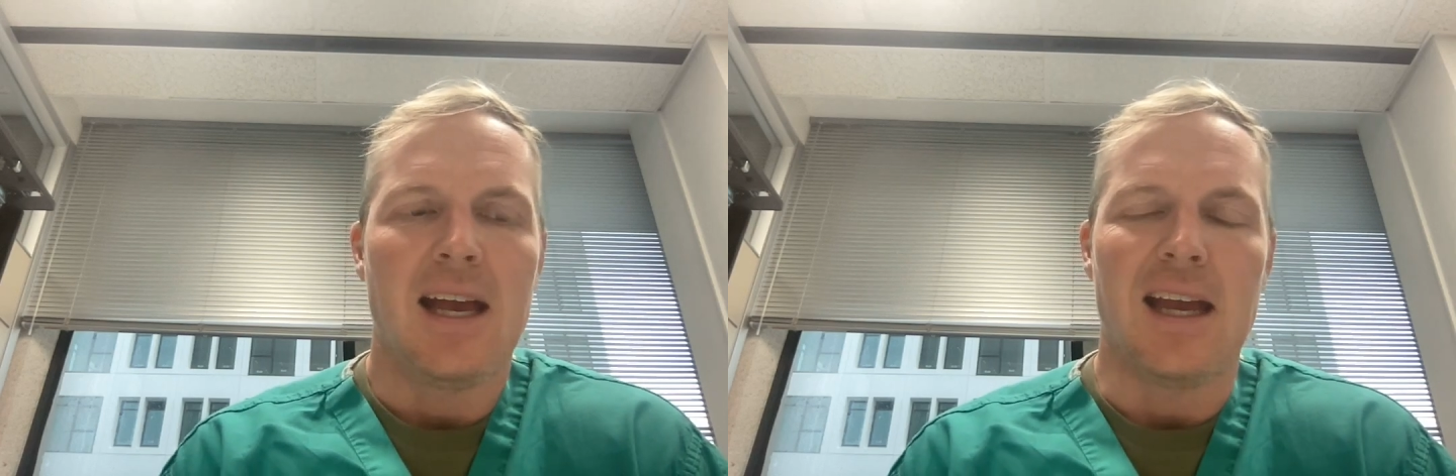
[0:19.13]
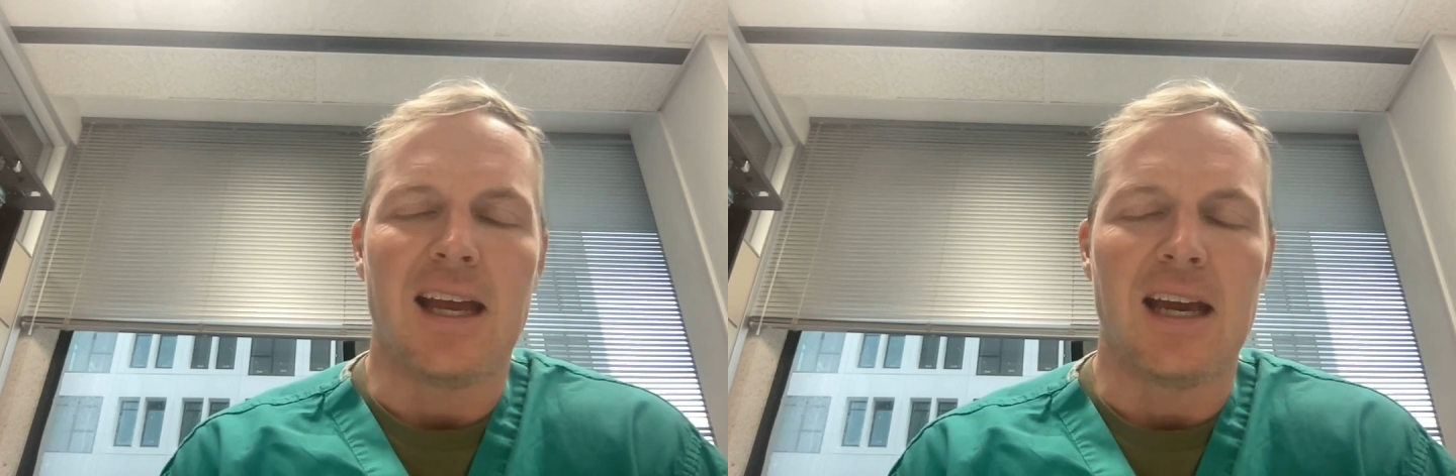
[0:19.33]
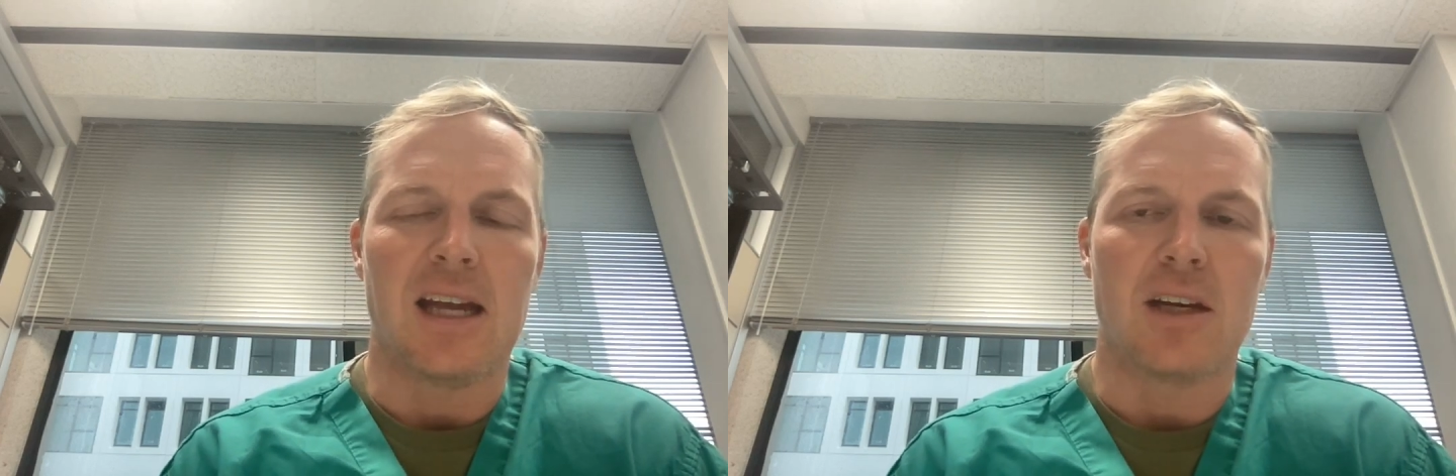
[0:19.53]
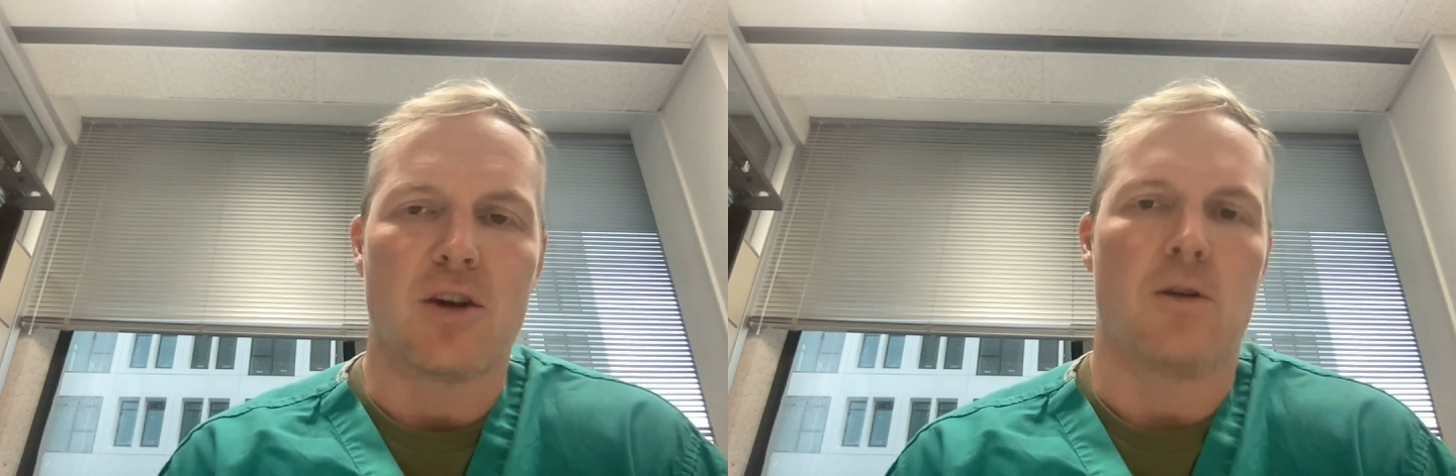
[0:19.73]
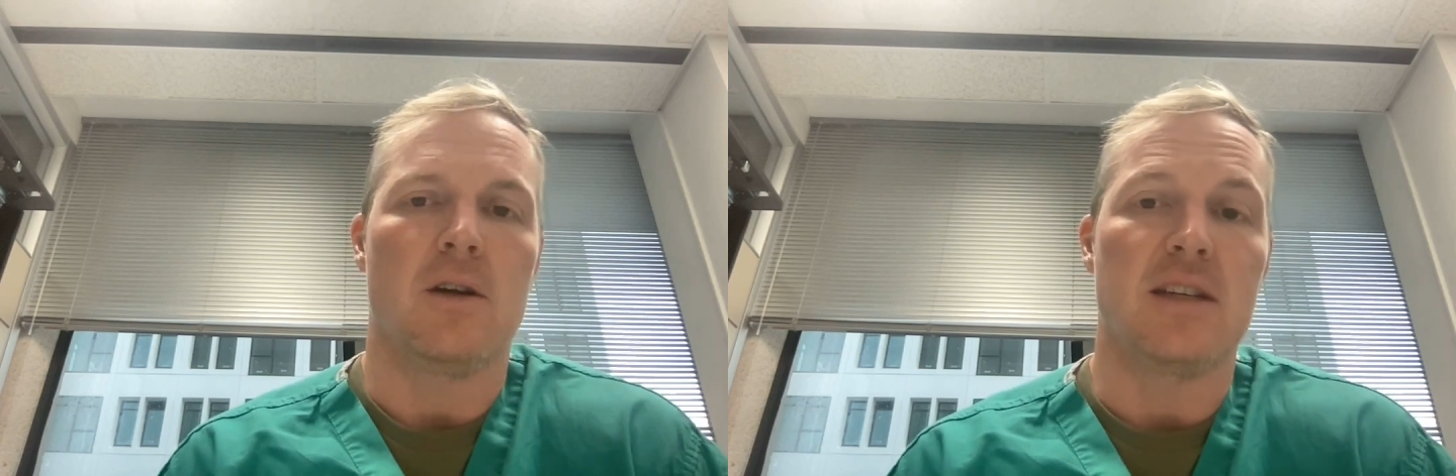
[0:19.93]
And
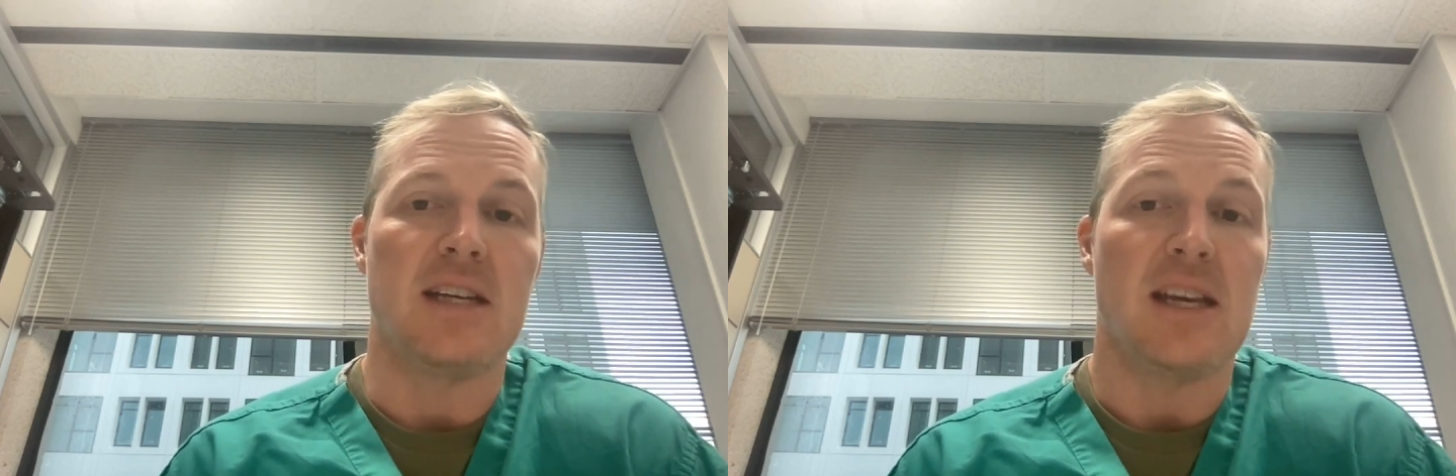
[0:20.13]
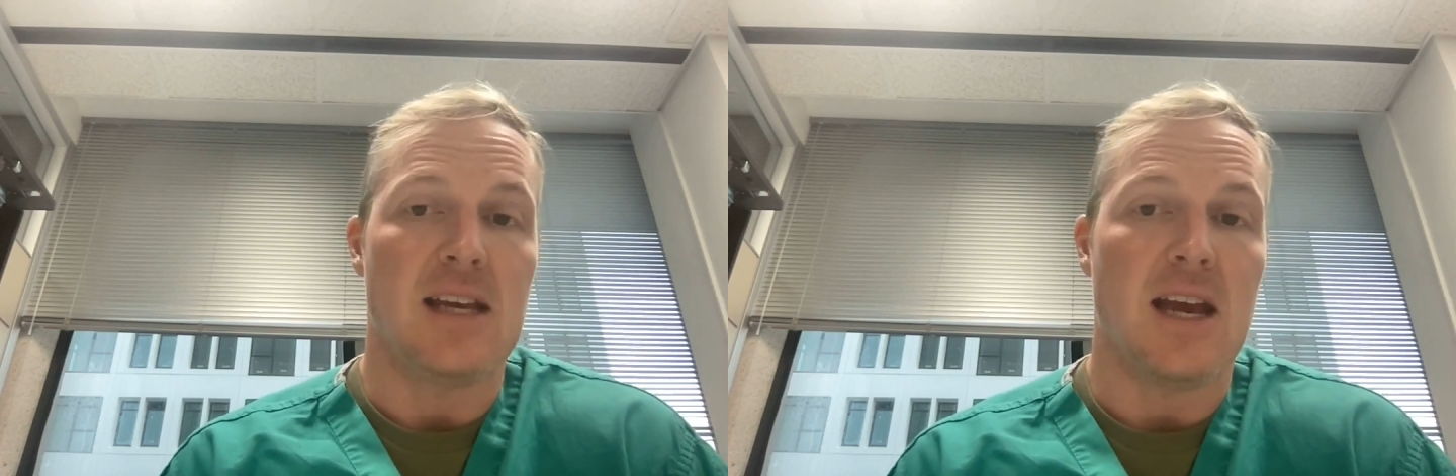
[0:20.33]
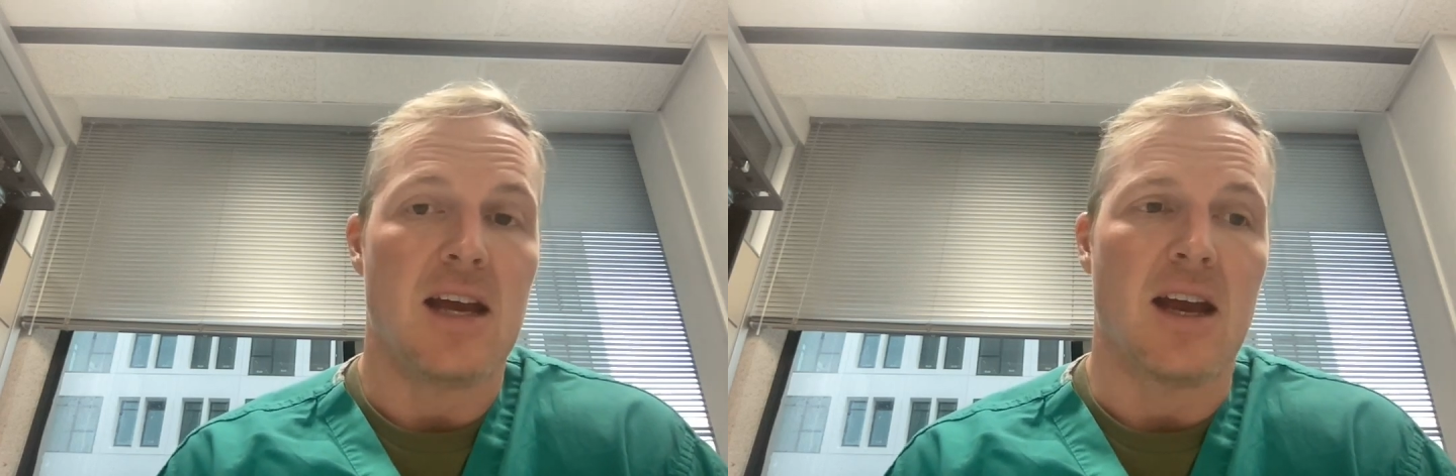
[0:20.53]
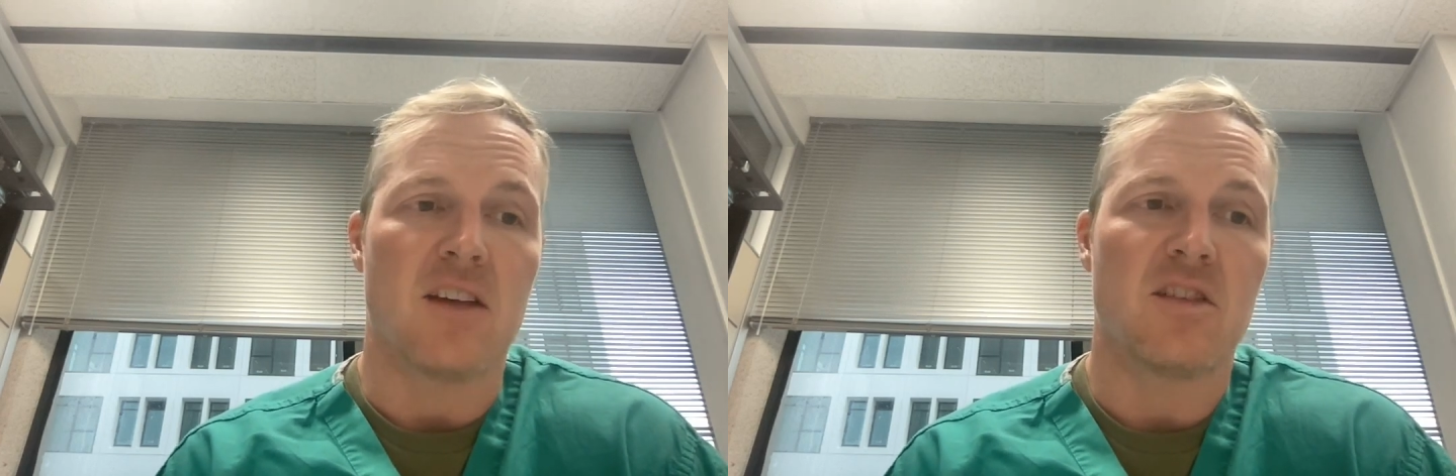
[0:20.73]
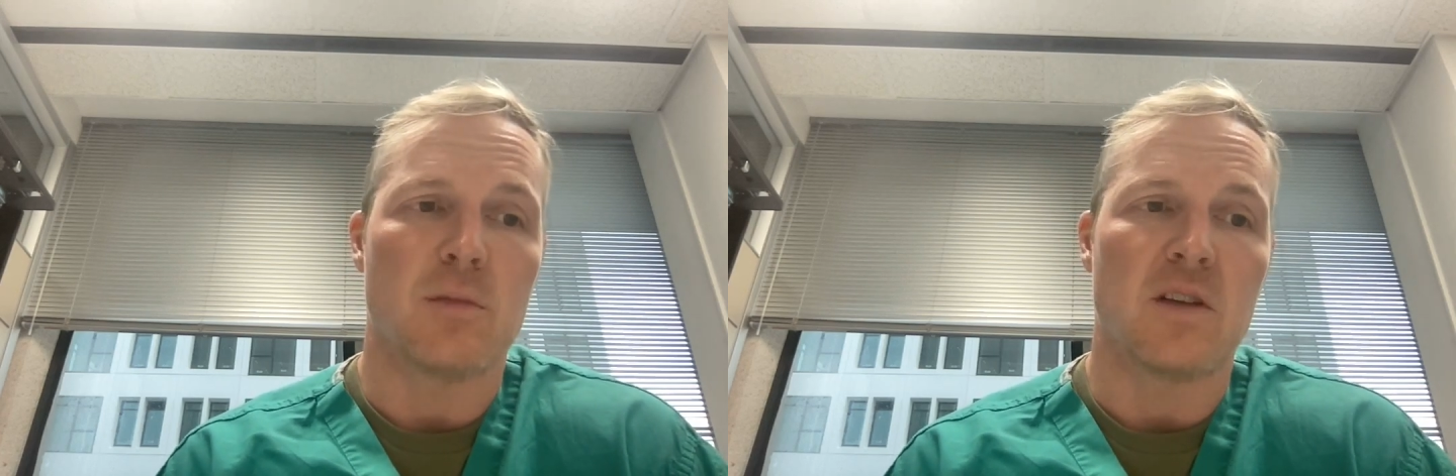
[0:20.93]
current DEA
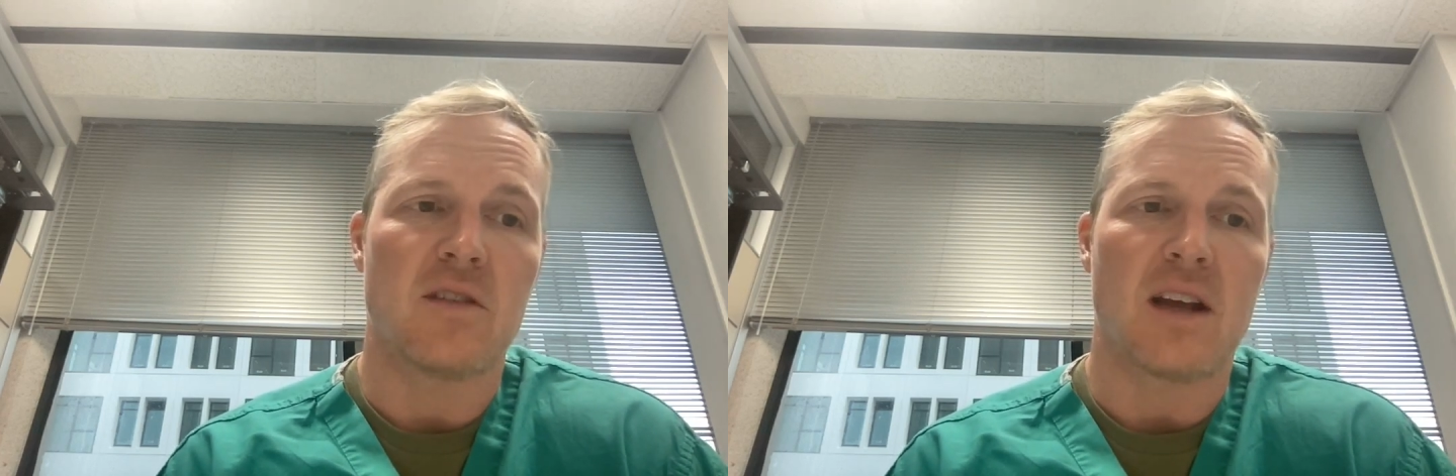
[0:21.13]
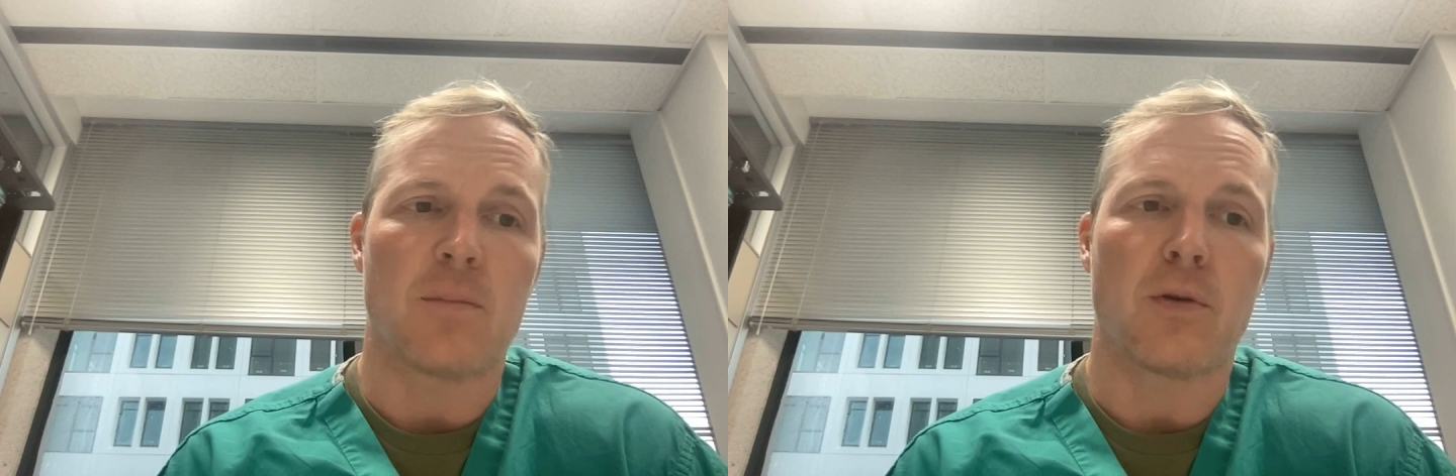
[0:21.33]
estimates that